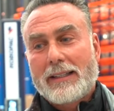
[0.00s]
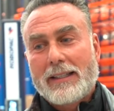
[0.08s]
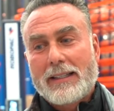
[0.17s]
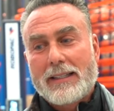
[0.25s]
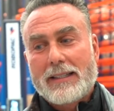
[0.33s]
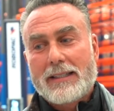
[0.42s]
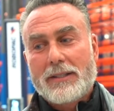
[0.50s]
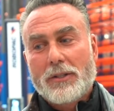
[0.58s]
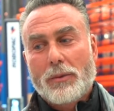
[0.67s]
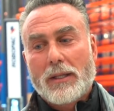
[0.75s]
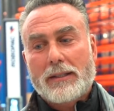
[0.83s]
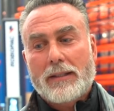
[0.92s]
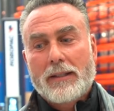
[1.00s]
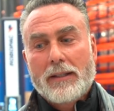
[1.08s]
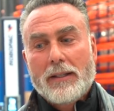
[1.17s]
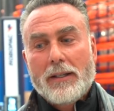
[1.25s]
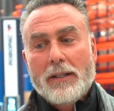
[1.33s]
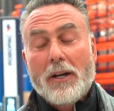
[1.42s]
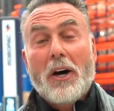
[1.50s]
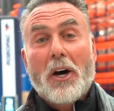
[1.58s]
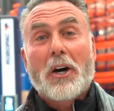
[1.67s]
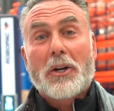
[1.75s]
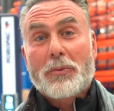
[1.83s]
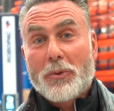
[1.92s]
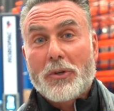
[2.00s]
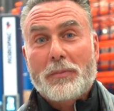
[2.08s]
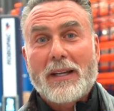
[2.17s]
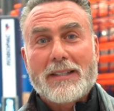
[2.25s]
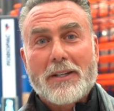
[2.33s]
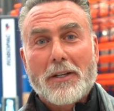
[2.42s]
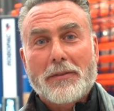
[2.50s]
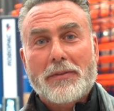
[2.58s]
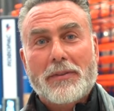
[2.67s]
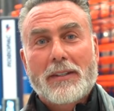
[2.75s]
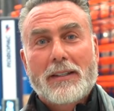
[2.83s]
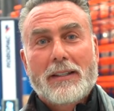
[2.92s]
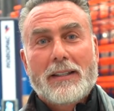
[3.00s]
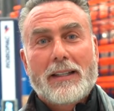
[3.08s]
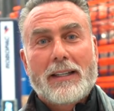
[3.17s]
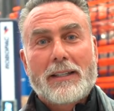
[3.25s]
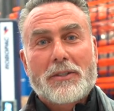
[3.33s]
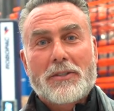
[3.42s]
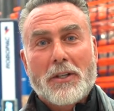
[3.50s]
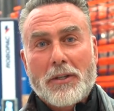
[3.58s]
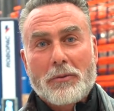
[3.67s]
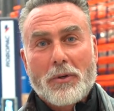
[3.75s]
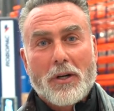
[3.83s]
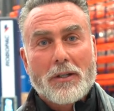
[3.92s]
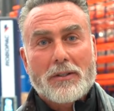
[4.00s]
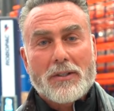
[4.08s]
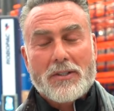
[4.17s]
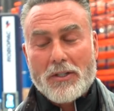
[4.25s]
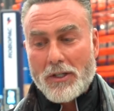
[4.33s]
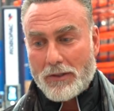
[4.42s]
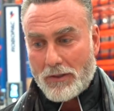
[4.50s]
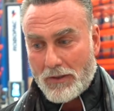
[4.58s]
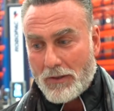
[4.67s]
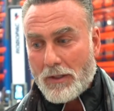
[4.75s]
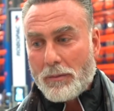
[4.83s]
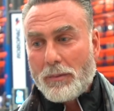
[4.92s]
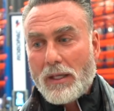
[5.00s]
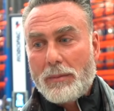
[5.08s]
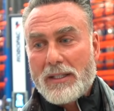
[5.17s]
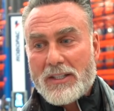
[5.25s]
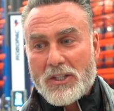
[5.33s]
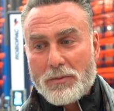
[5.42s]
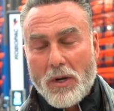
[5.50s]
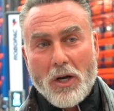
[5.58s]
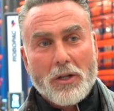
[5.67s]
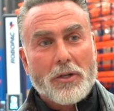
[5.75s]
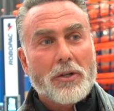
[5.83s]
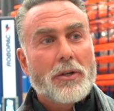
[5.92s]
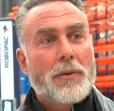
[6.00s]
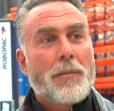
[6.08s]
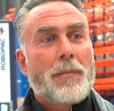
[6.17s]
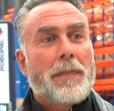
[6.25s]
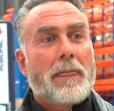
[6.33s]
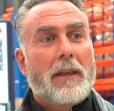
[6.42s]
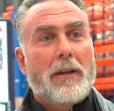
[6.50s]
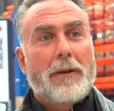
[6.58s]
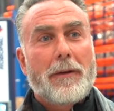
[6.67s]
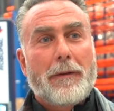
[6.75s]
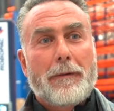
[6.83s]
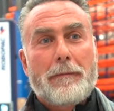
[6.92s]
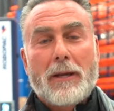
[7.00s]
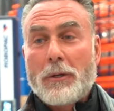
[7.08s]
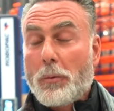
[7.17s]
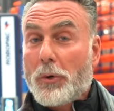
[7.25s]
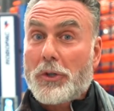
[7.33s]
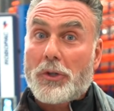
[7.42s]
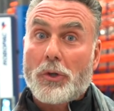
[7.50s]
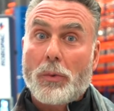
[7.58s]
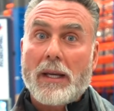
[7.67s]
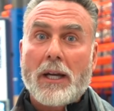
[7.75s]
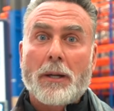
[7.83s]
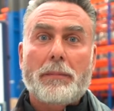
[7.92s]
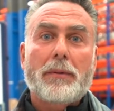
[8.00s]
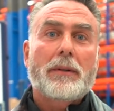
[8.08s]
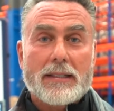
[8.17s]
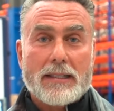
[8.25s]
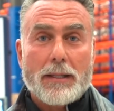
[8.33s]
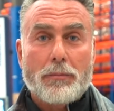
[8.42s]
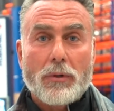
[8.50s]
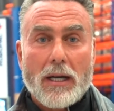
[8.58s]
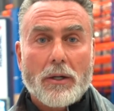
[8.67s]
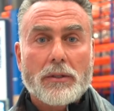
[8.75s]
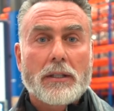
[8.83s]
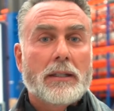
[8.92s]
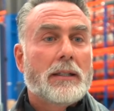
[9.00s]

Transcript: is, you know what? Hard work pays off, and there's nothing wrong to start maybe smaller and work your way up. Stay proud,